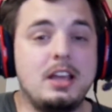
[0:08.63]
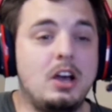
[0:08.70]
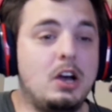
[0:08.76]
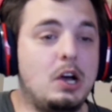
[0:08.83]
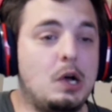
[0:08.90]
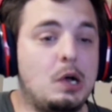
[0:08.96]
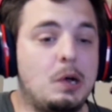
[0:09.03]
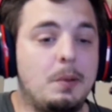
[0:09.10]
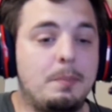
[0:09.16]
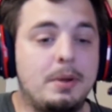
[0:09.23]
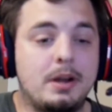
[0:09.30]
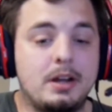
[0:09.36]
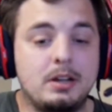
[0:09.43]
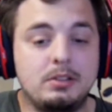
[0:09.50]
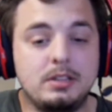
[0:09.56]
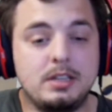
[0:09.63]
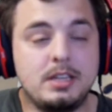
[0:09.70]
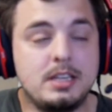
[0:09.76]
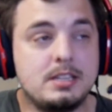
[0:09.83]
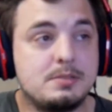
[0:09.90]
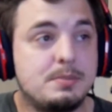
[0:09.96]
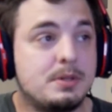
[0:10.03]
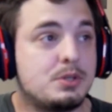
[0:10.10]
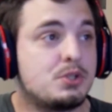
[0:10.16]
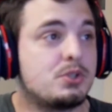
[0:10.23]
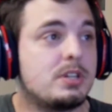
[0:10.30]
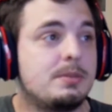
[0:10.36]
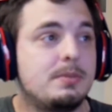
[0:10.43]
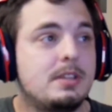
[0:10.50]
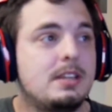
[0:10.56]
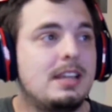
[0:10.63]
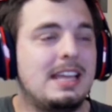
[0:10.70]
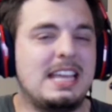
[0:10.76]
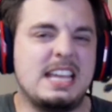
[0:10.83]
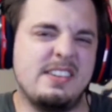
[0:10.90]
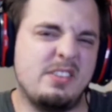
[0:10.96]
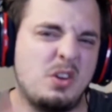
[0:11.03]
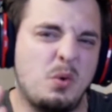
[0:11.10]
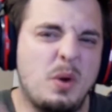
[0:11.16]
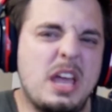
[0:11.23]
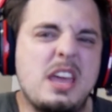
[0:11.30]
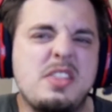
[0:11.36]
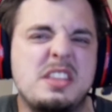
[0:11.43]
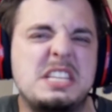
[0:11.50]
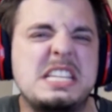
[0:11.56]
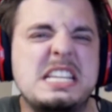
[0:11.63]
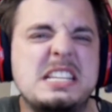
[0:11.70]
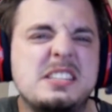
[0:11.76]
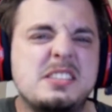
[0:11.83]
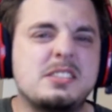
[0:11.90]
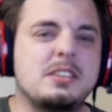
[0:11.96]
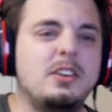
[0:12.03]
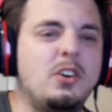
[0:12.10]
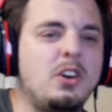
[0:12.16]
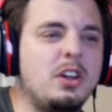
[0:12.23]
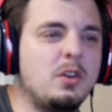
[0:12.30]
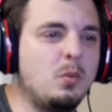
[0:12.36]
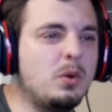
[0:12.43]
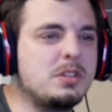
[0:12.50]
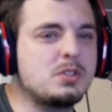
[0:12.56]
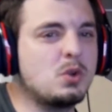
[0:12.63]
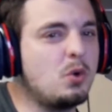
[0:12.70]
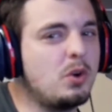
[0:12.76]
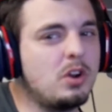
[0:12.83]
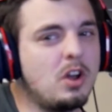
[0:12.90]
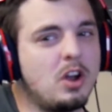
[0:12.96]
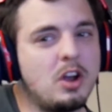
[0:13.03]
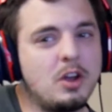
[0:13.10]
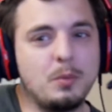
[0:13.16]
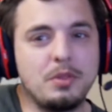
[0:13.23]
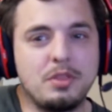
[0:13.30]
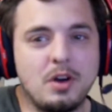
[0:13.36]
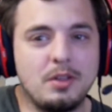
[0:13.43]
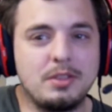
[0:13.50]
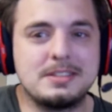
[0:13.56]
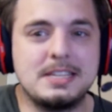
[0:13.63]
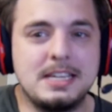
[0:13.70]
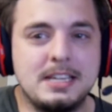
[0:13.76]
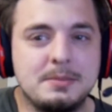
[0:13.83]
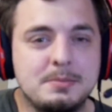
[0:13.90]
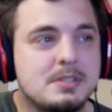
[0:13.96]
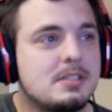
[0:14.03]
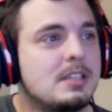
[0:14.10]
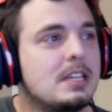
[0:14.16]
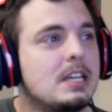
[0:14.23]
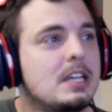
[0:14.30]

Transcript: Uh, apparently, he's been streaming and giving away the deets on what's going on with all the teams.